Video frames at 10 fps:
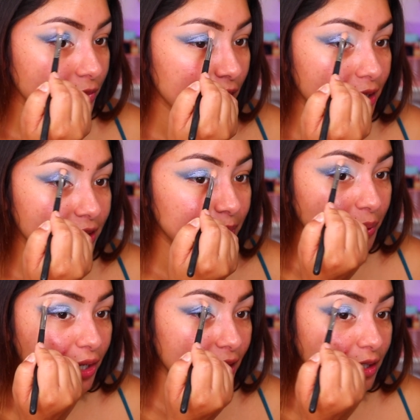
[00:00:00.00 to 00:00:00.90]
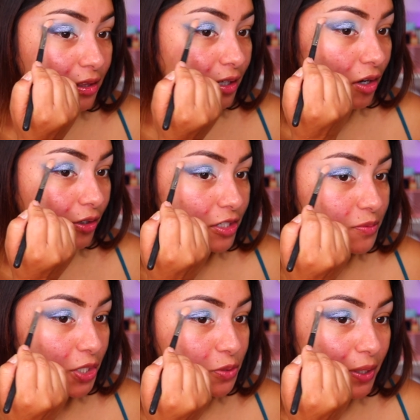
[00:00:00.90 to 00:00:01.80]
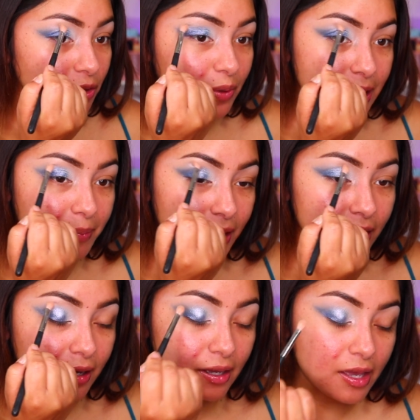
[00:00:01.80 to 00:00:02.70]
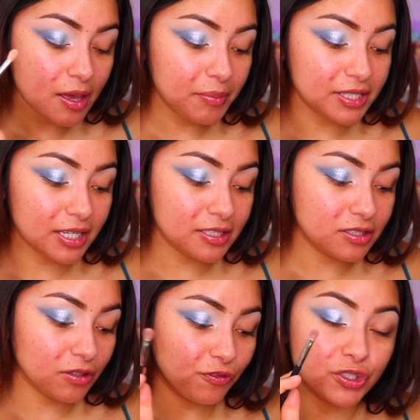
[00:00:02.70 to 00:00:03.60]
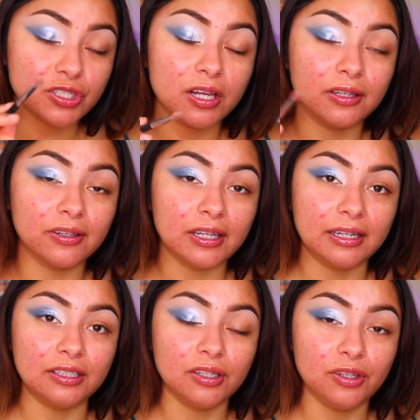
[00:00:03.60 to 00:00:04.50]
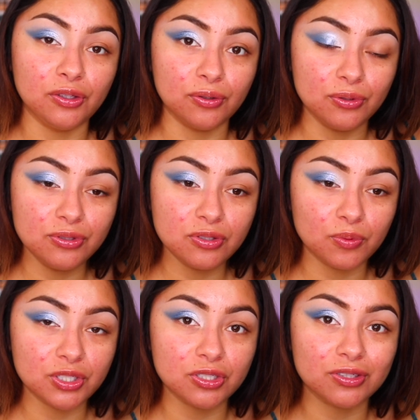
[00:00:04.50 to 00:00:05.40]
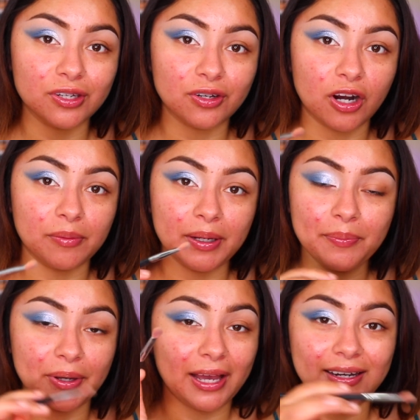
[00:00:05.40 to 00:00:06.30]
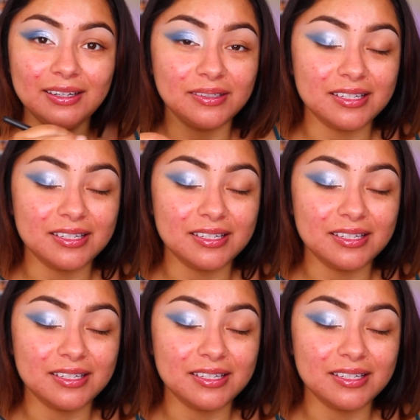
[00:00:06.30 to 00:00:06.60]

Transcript: I didn't put anything on this brush by the way but besides the first color that I used which is Good Karma but I didn't